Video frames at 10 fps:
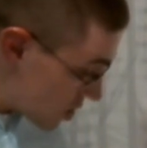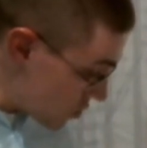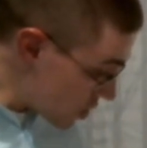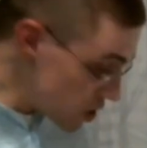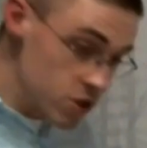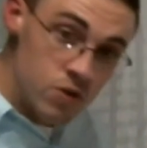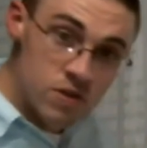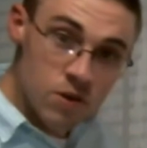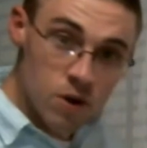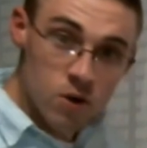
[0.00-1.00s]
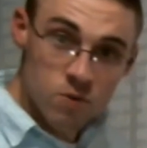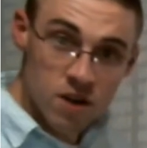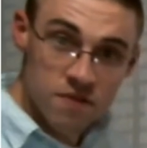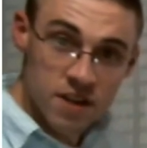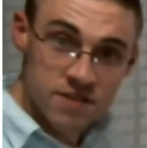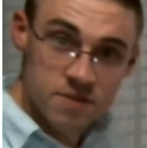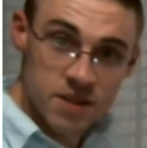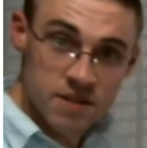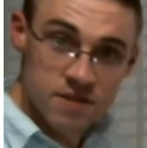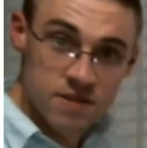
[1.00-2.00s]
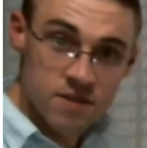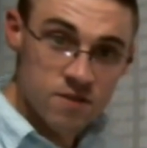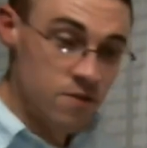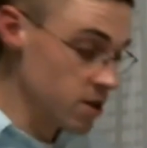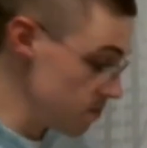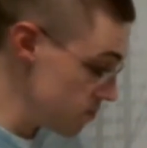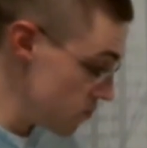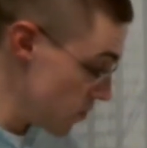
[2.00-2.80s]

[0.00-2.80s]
You can use your own rough estimates from